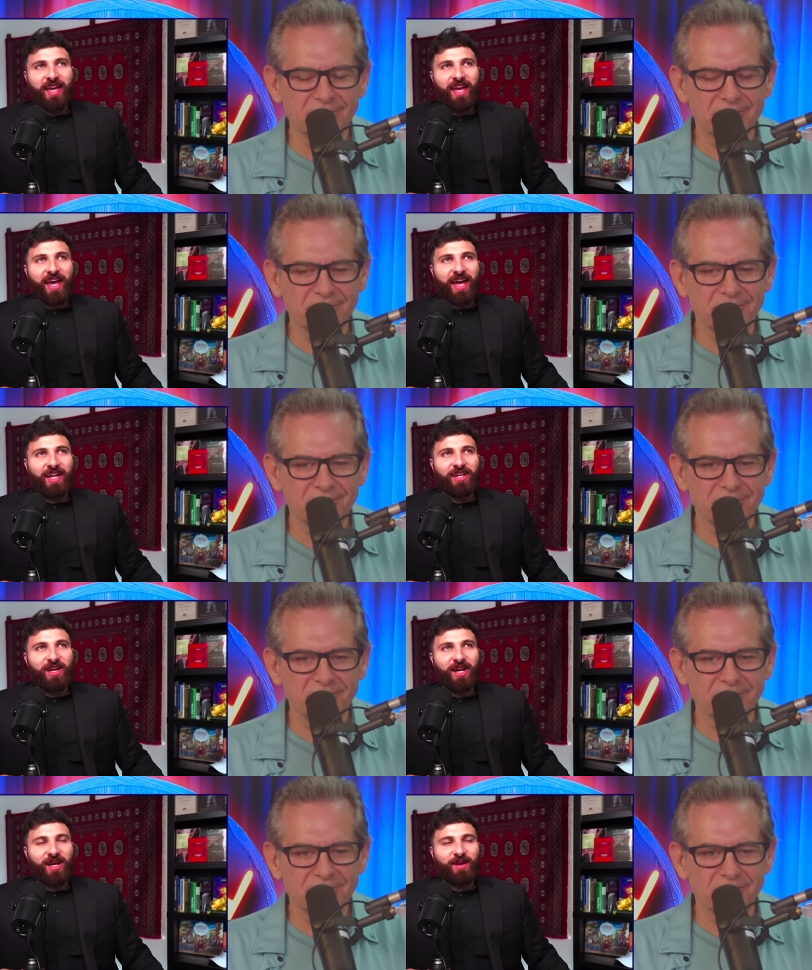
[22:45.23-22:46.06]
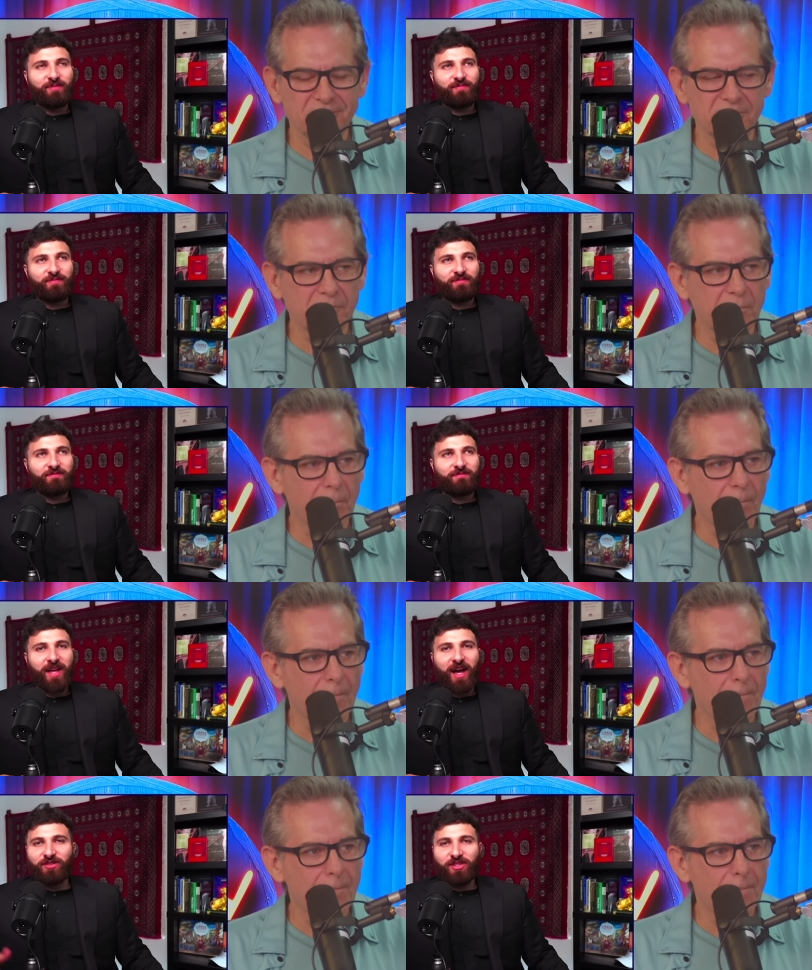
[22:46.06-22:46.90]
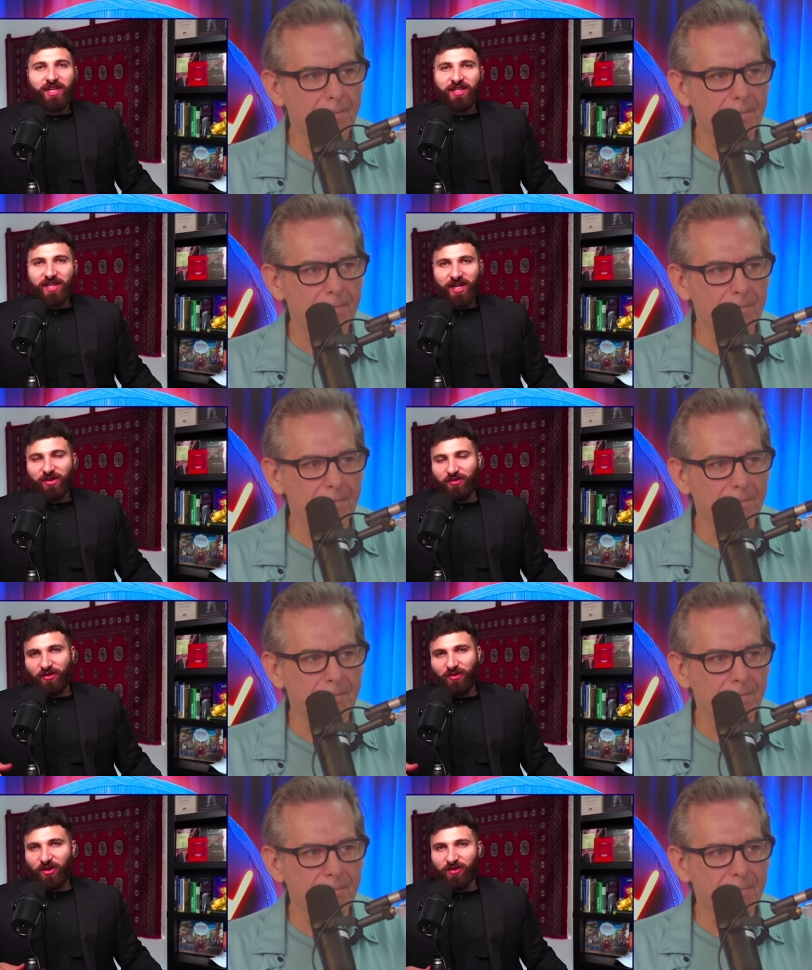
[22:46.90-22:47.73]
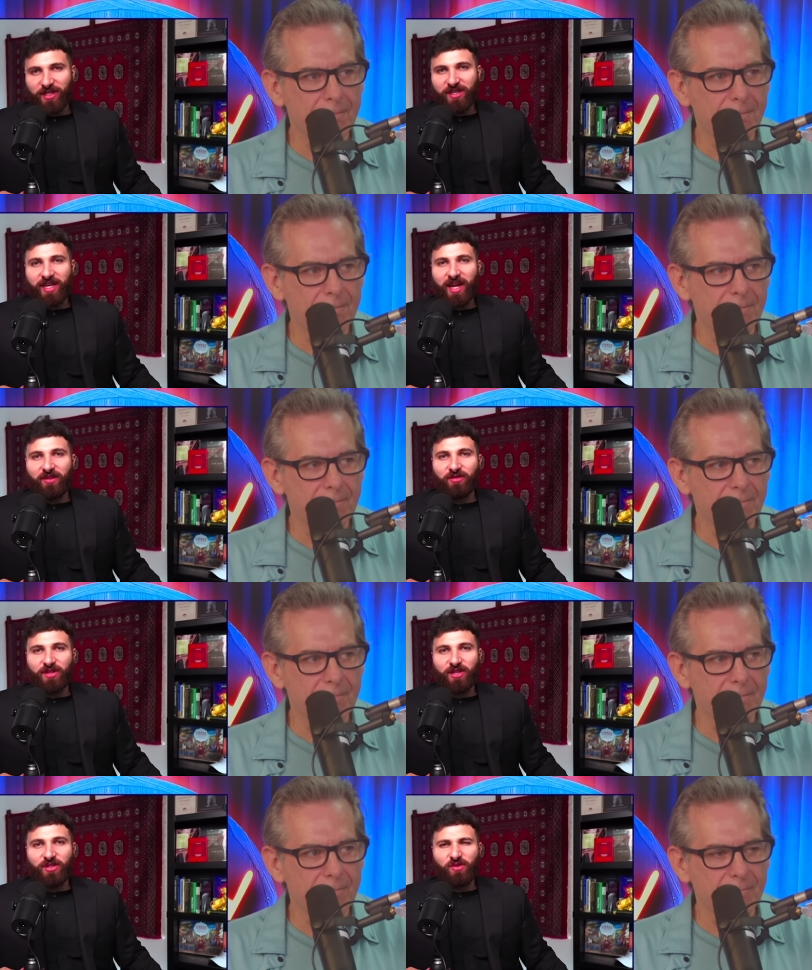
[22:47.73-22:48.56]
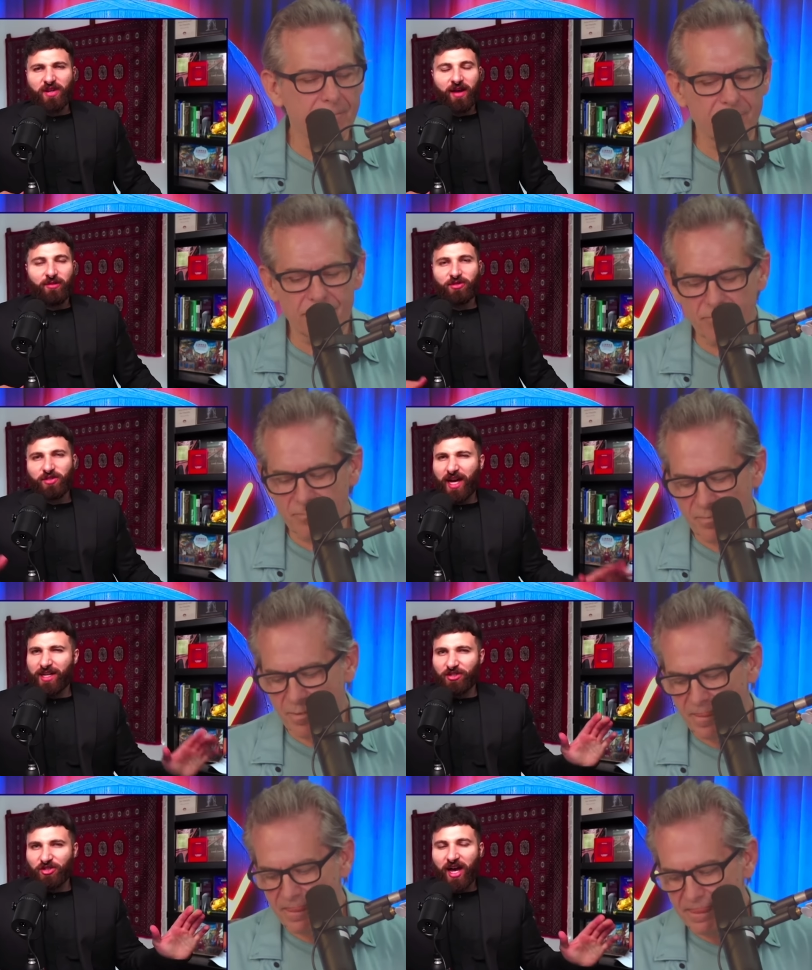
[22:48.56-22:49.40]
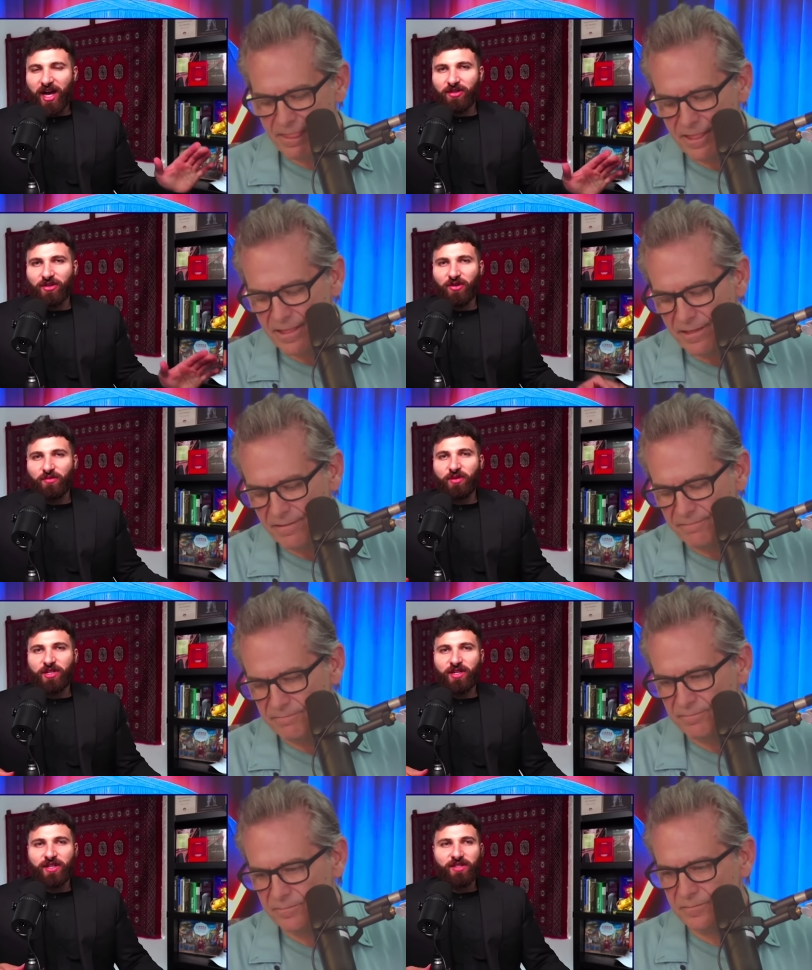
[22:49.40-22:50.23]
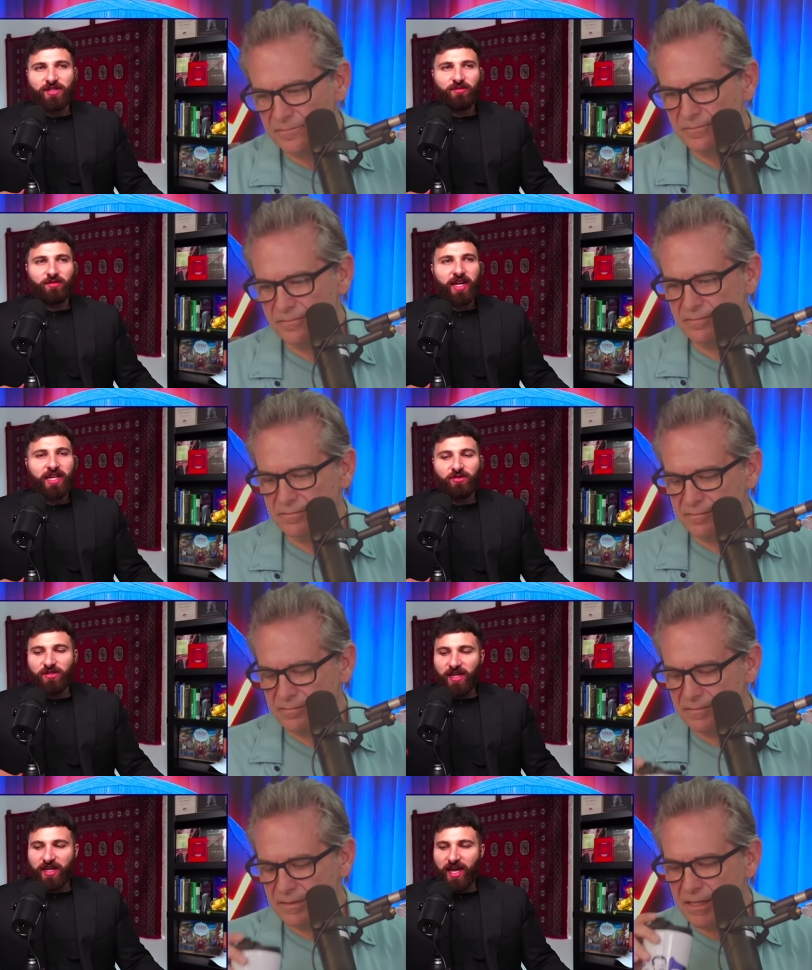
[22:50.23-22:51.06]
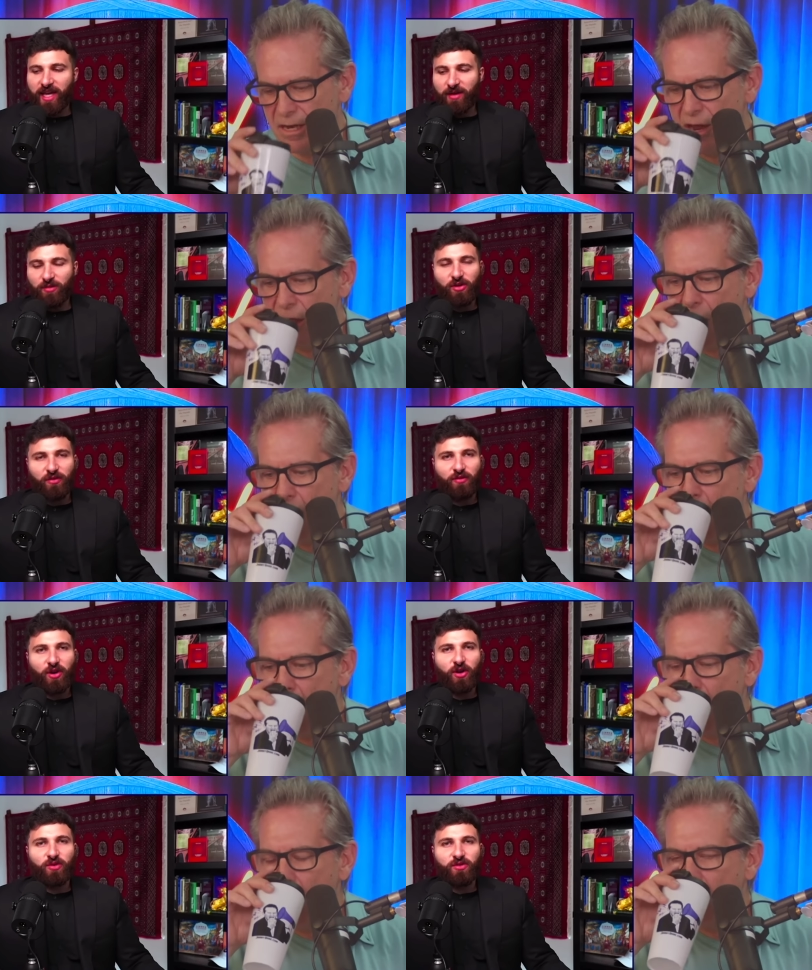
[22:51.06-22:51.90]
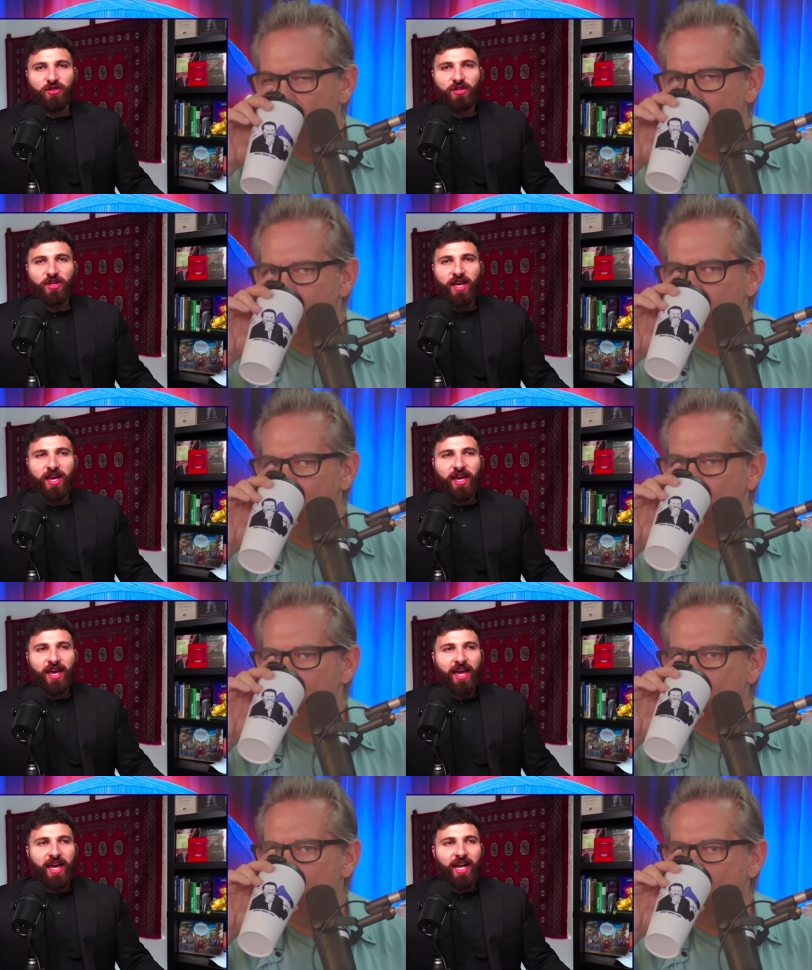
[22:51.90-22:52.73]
Speaker 1: And um, obviously, they take your phone, they take everything, do it. I was kind of shocked though, because some lady was like, "Hey, give me your phones, and